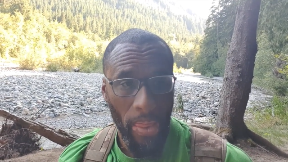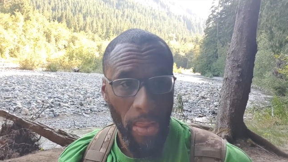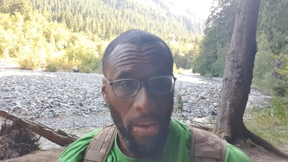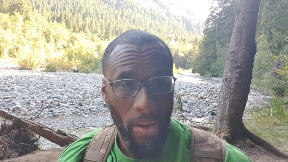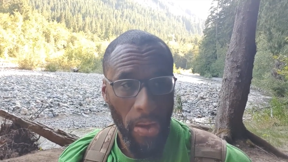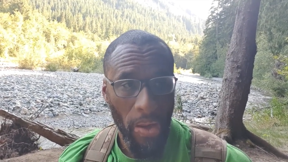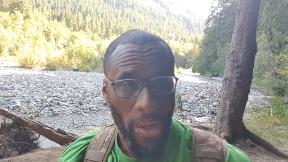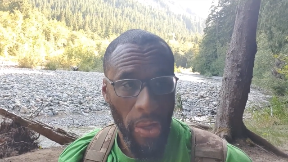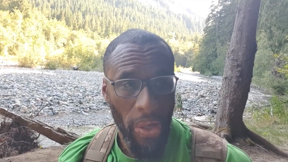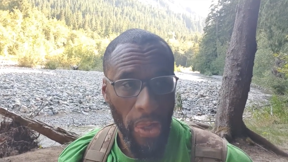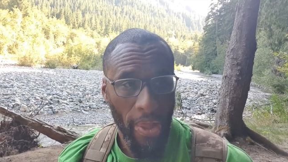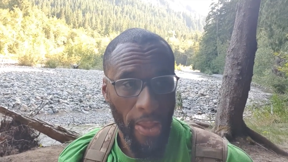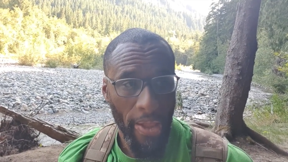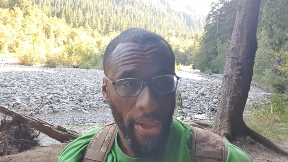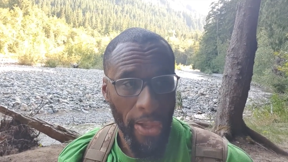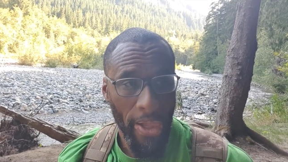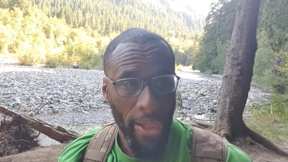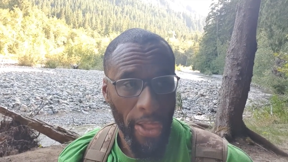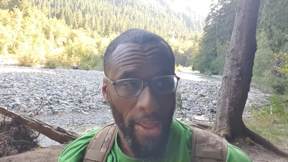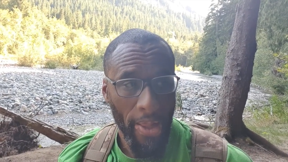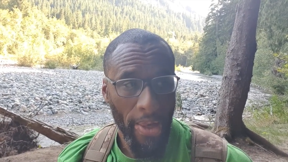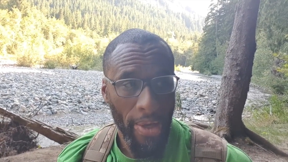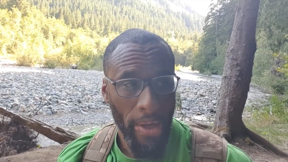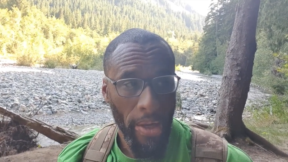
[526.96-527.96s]

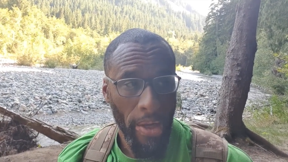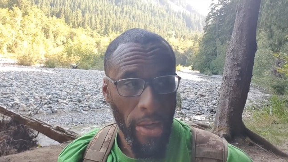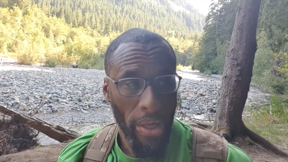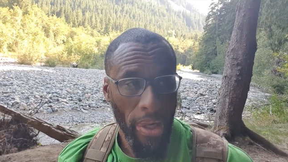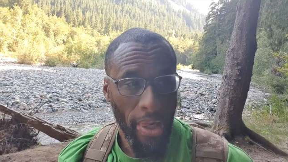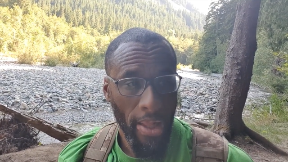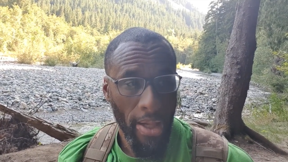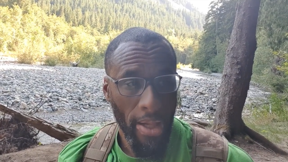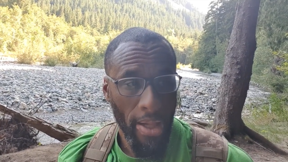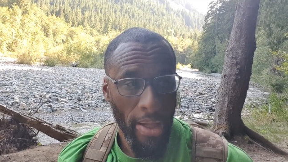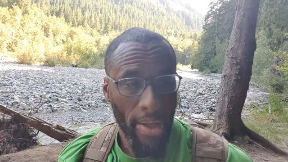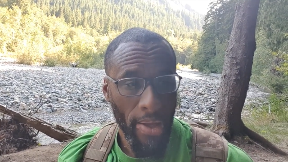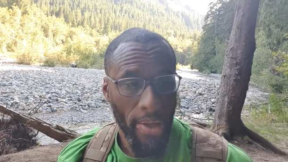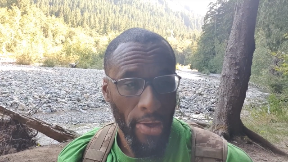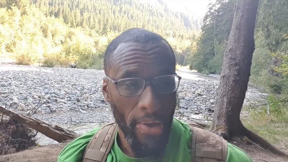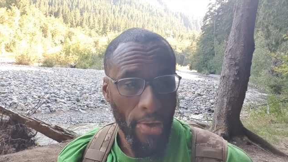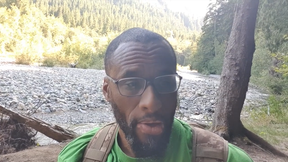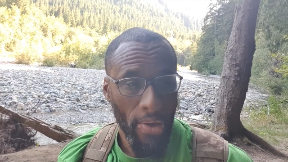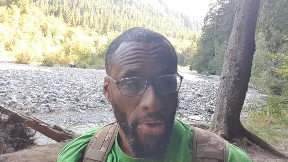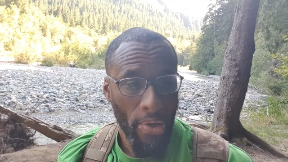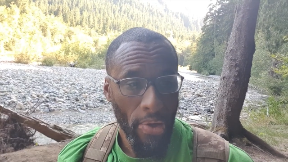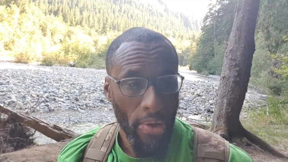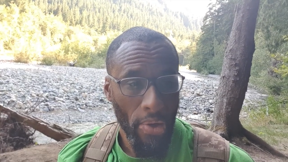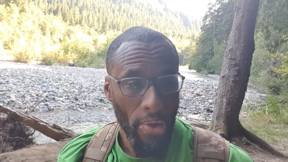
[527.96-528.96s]

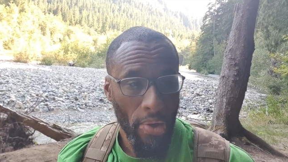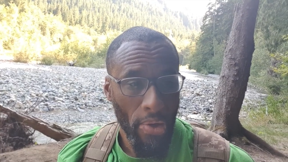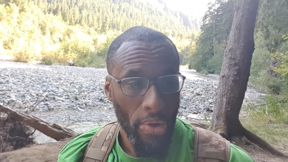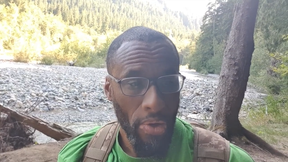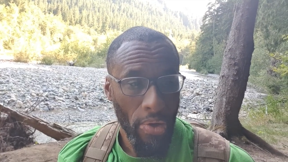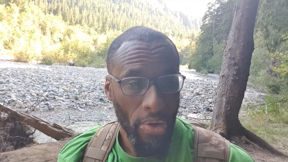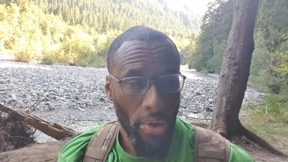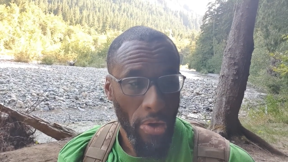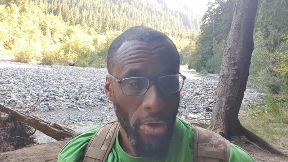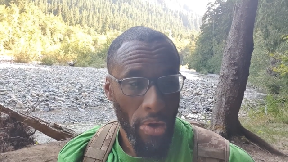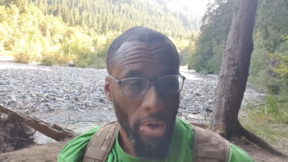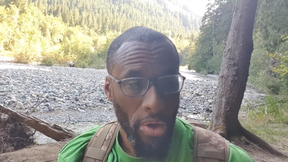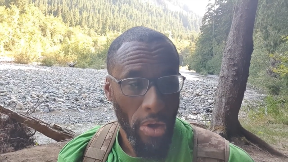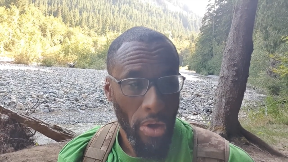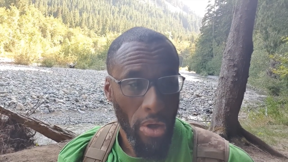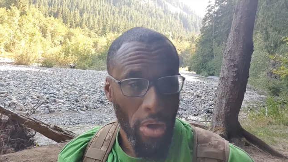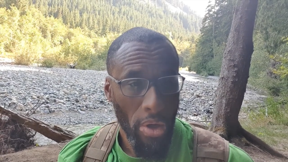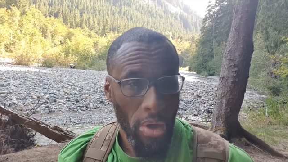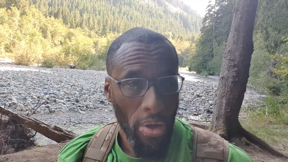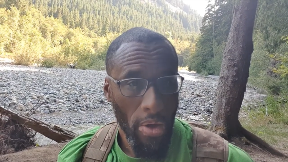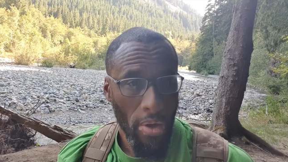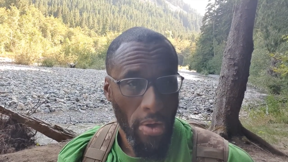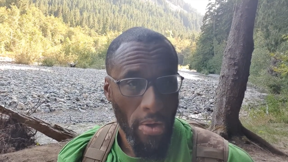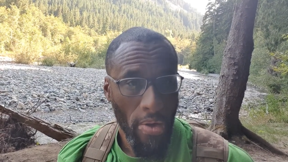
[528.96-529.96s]

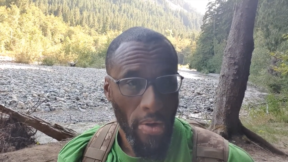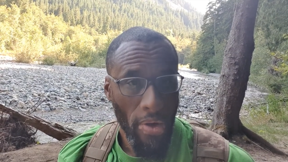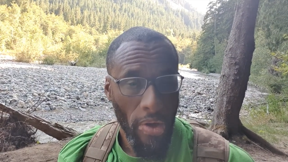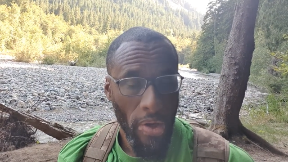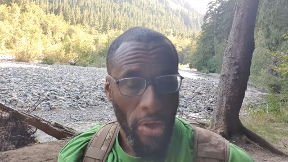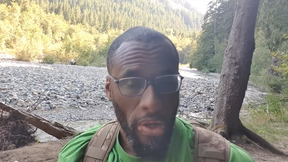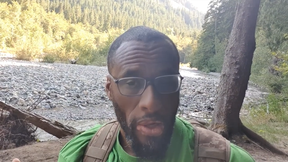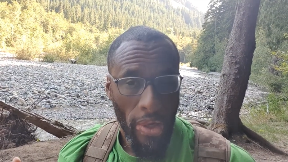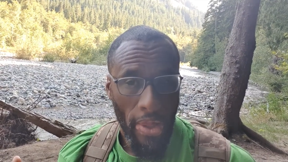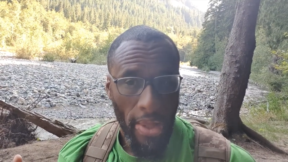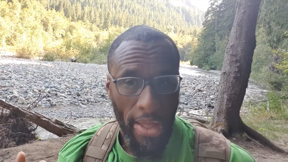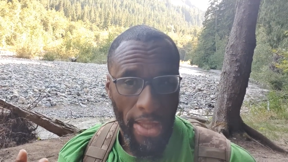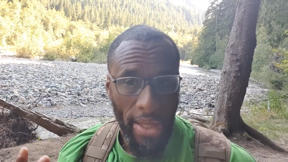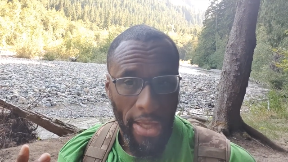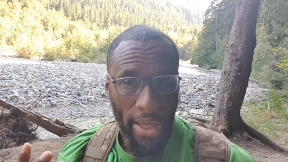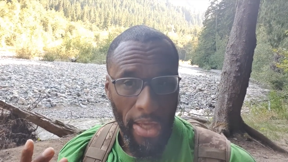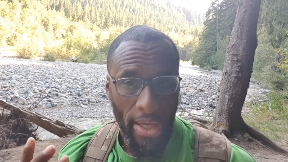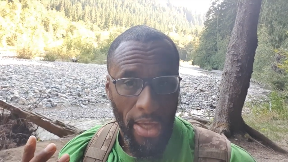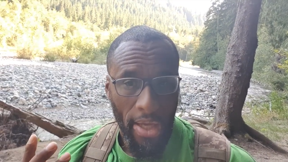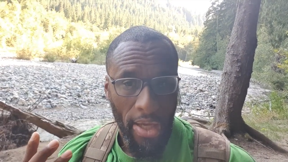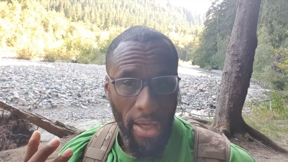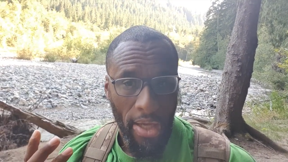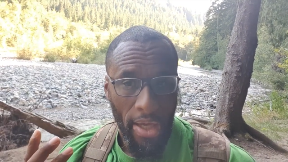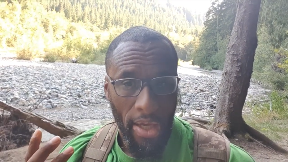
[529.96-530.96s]

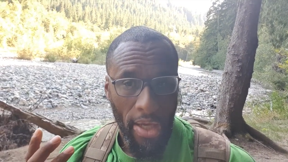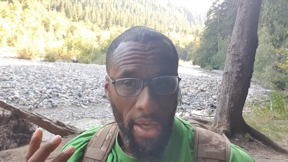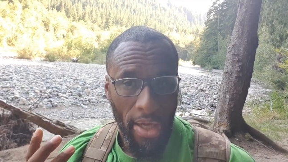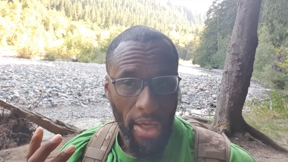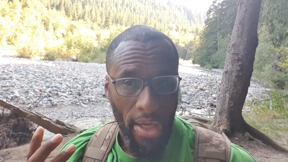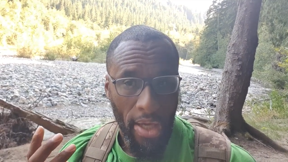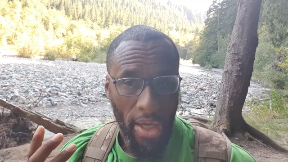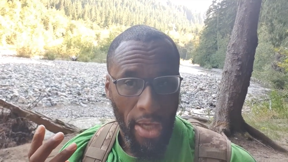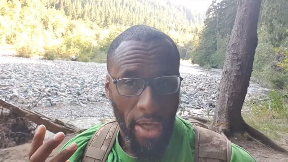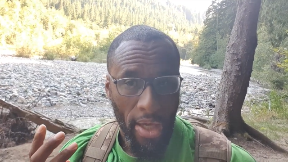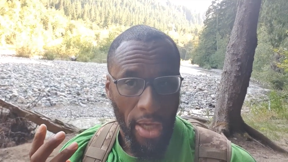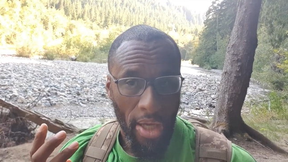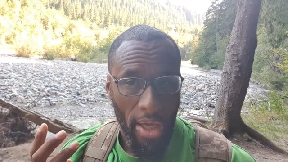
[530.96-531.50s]
(no one is talking)